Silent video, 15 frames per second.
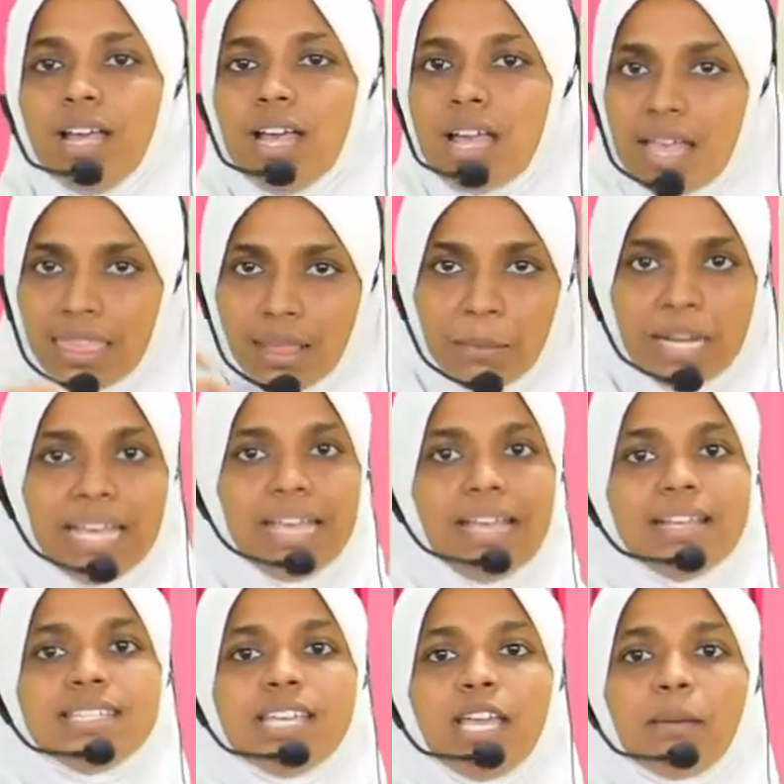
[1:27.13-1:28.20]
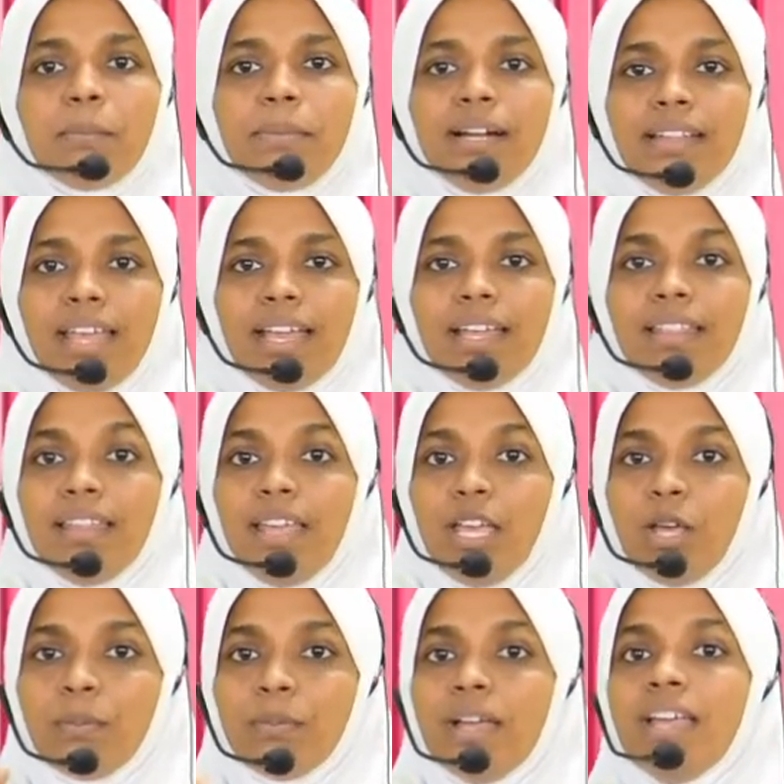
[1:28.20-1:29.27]
number heat chamber take in
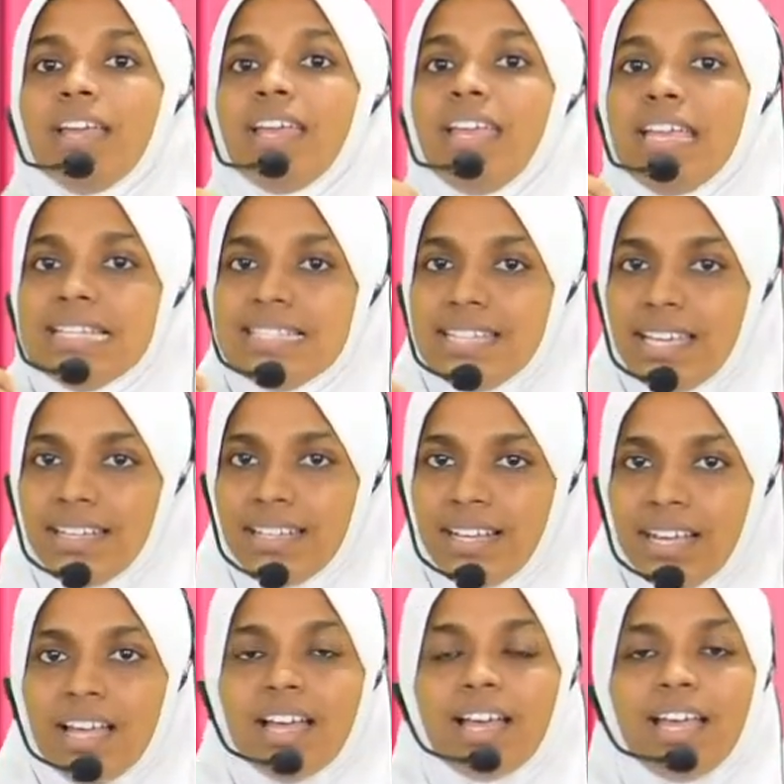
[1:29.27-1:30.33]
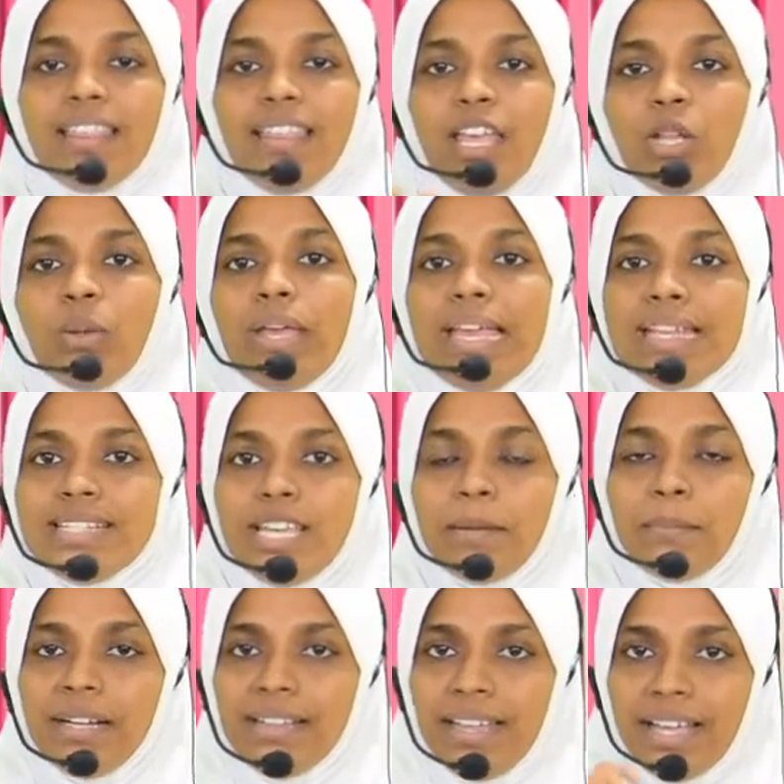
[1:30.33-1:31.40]
the heat the heat
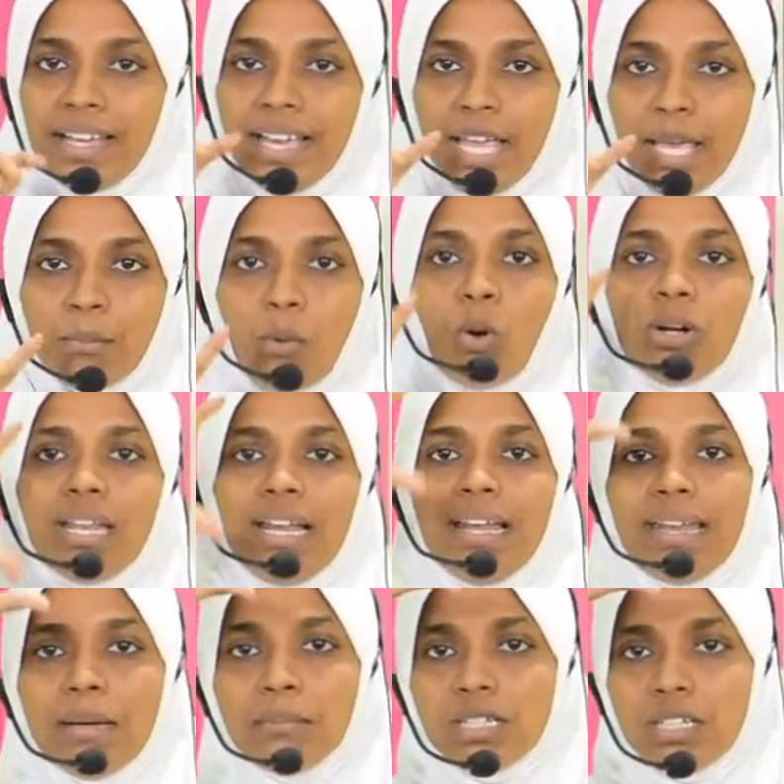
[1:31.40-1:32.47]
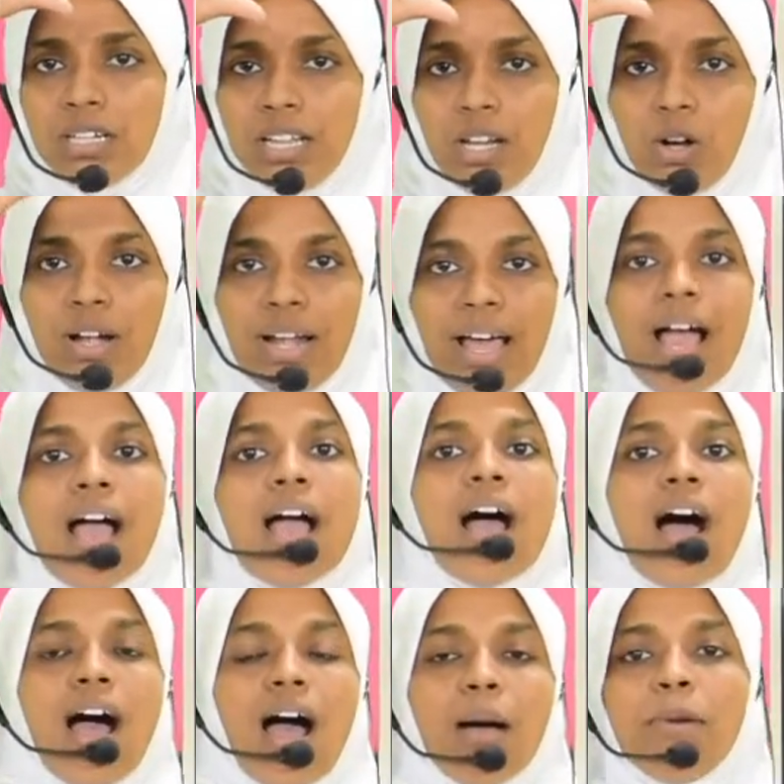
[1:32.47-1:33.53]
chamber take a bottle in the molilola,
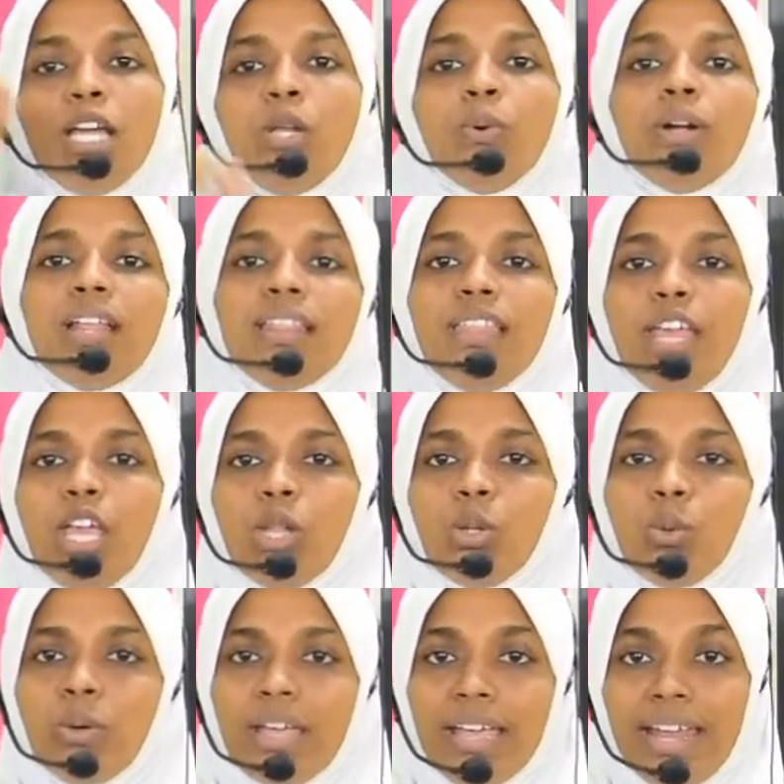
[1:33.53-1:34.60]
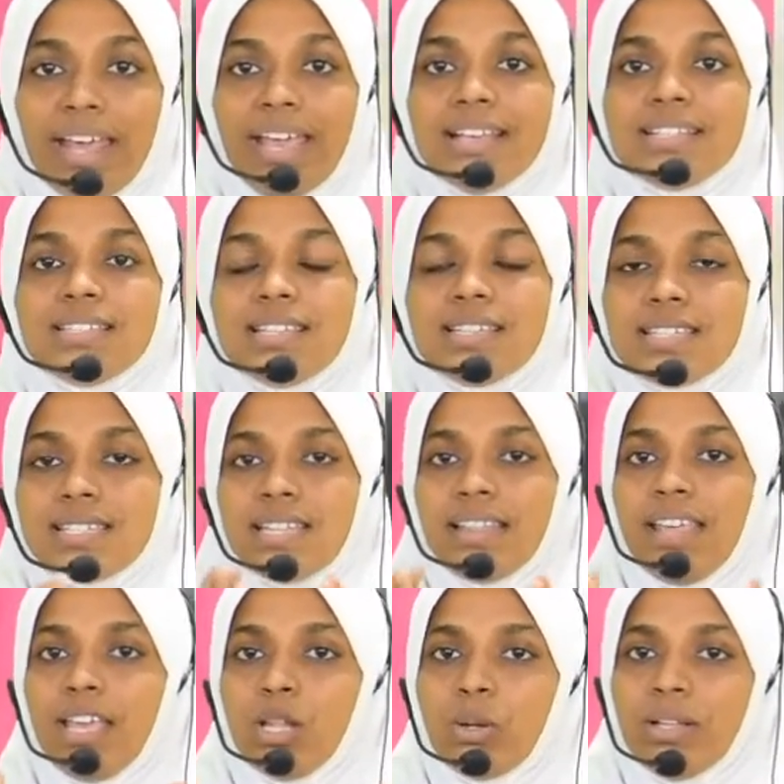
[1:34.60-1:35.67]
a balloon and the no in a just in
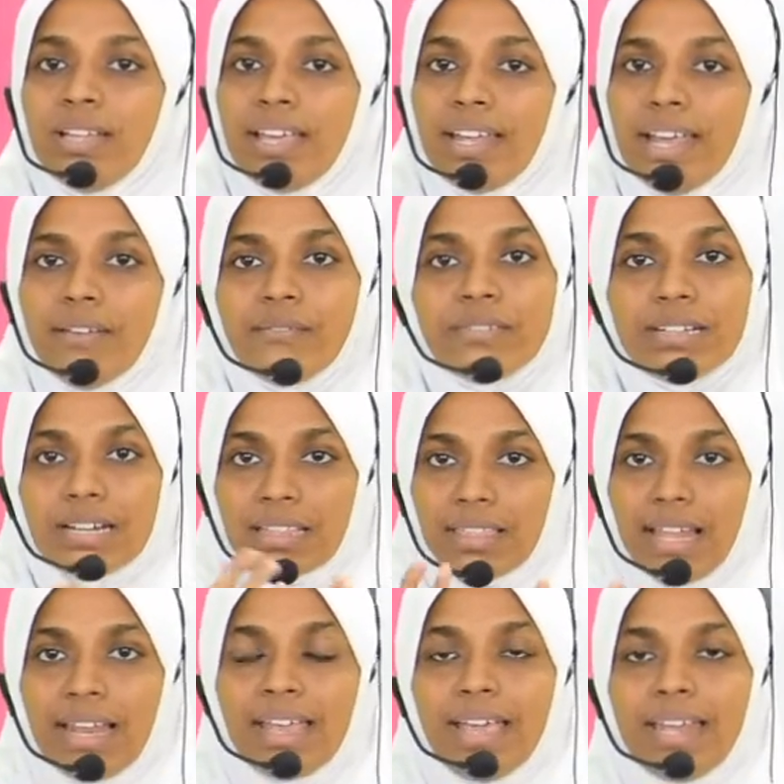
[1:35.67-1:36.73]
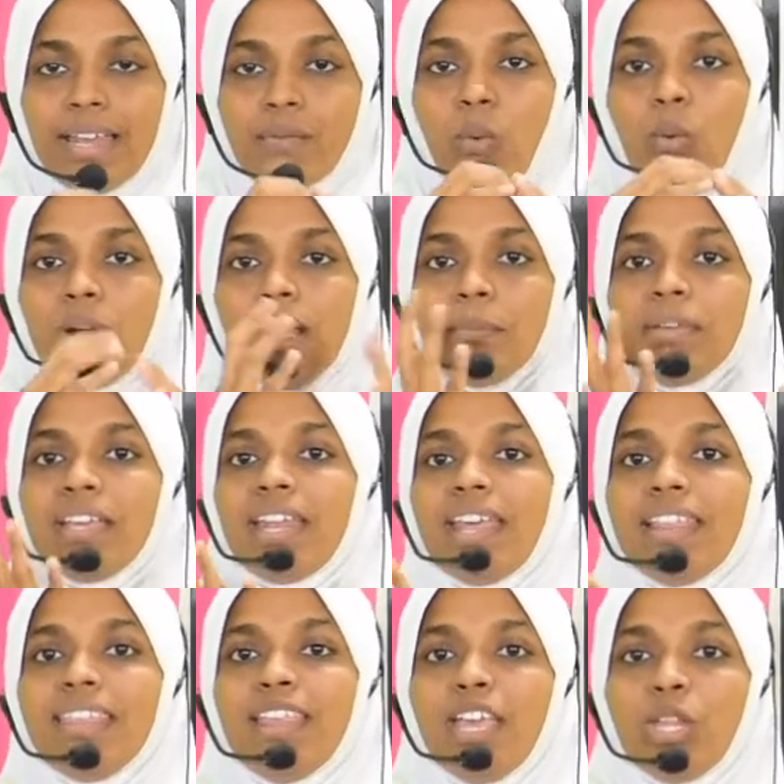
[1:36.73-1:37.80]
the nothing in a worth telling and a volume
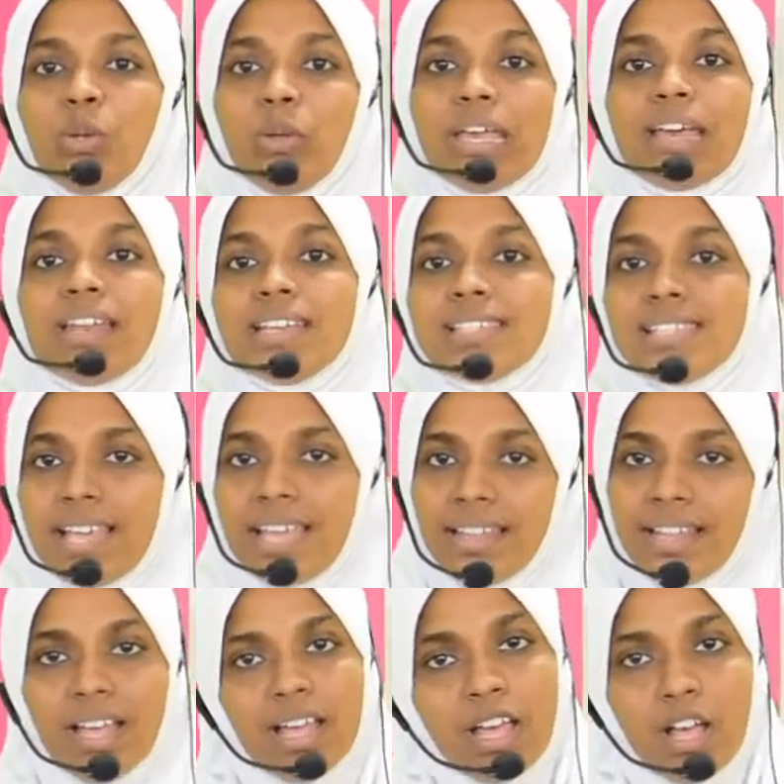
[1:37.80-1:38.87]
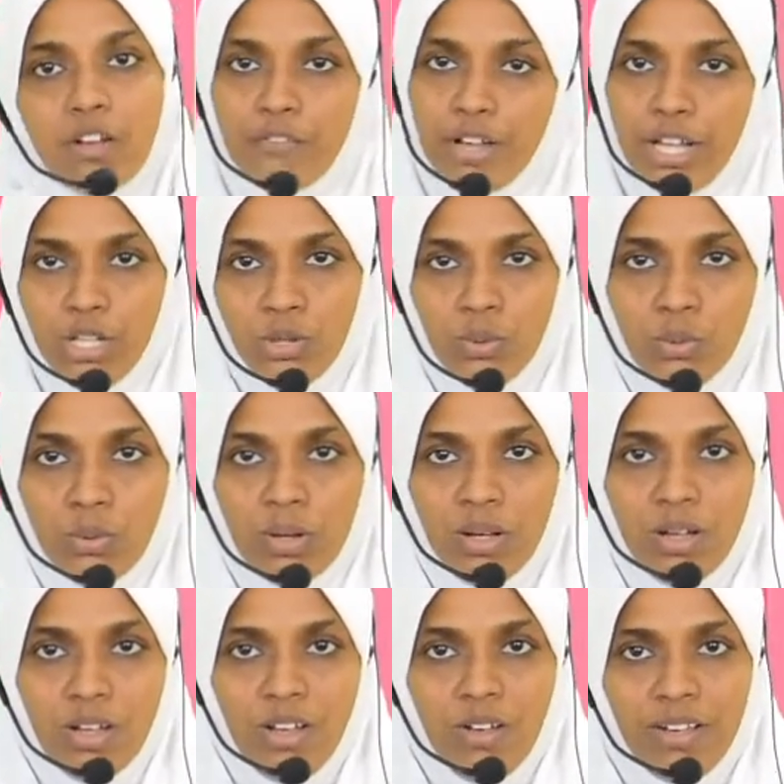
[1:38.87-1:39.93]
in the increase either varino.
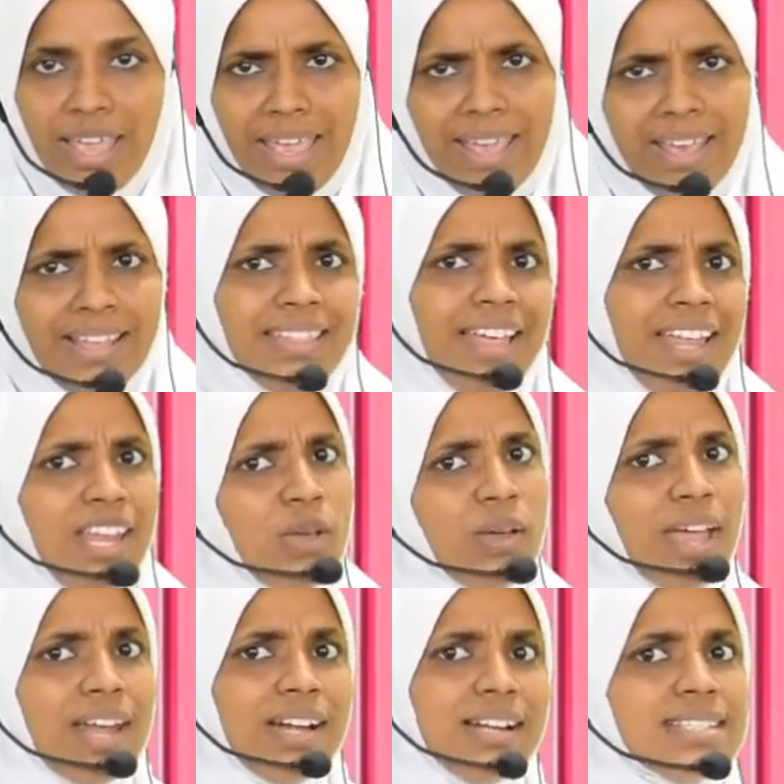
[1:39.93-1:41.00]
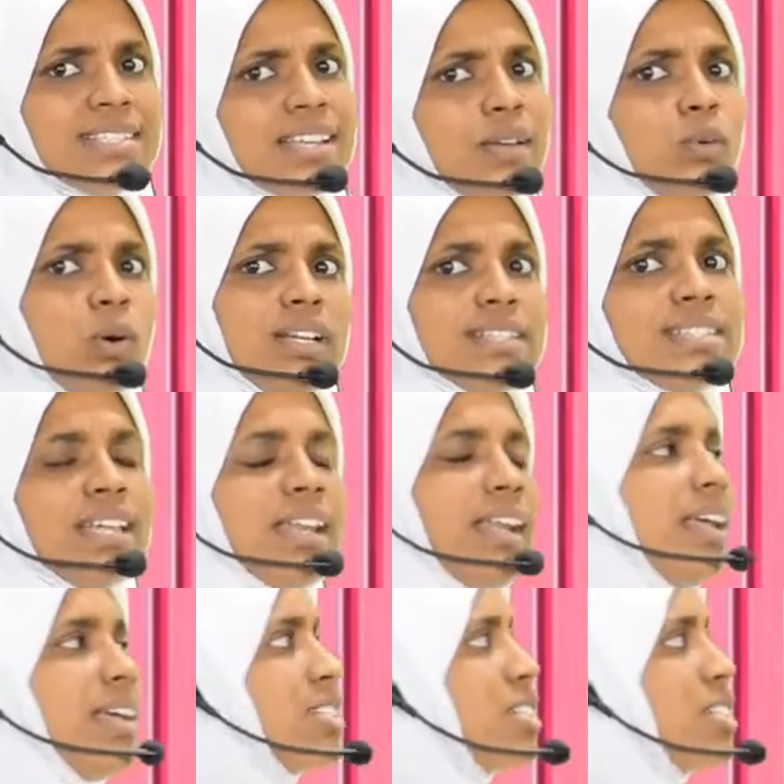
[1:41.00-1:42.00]
Okay, then you can understand what is the relation